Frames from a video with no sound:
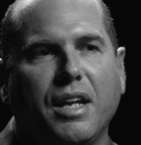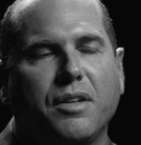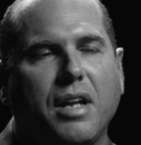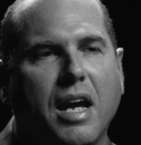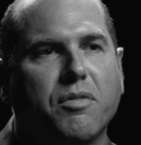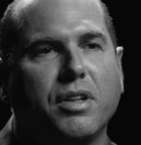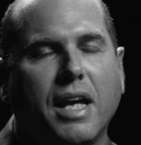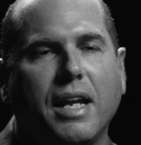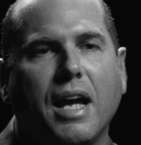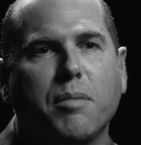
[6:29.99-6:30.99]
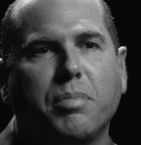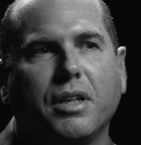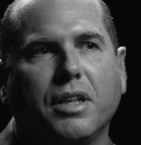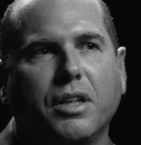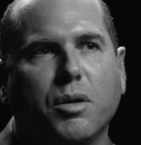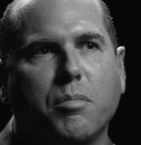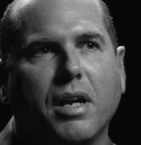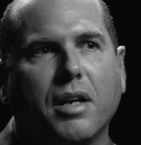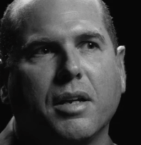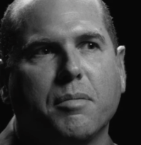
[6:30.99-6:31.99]
And after that happened, you
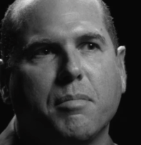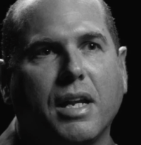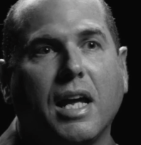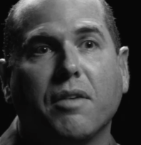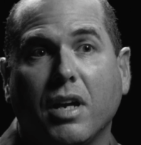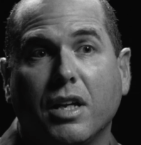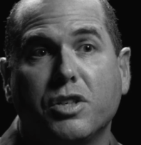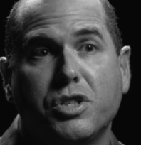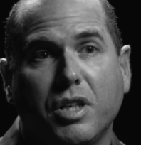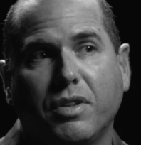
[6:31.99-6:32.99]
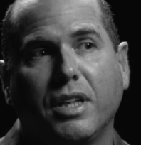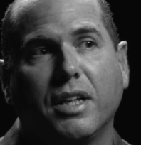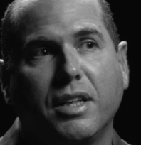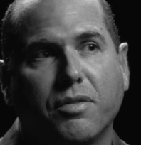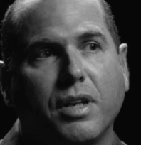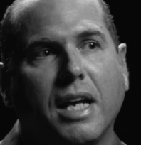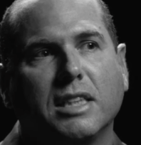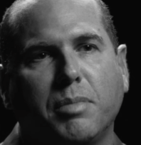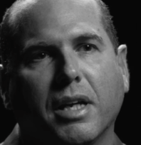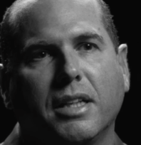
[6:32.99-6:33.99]
know, my, my life kind of shifted in a
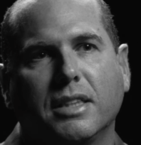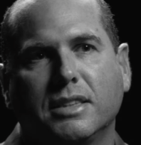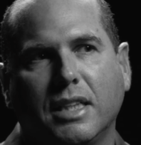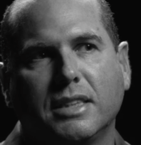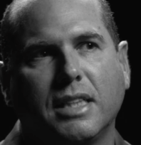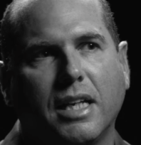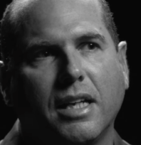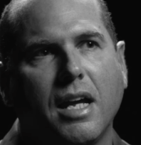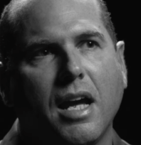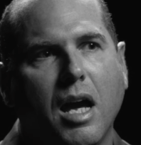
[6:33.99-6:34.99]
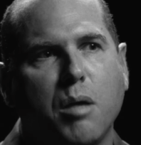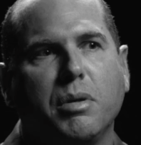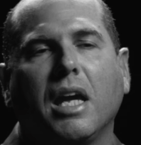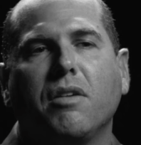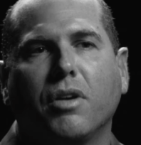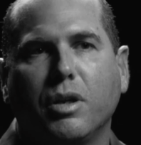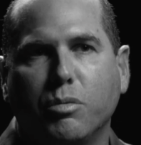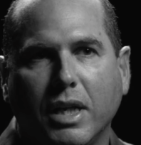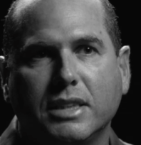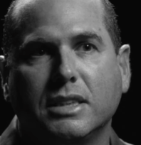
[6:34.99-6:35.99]
different aspect in the sense that I became very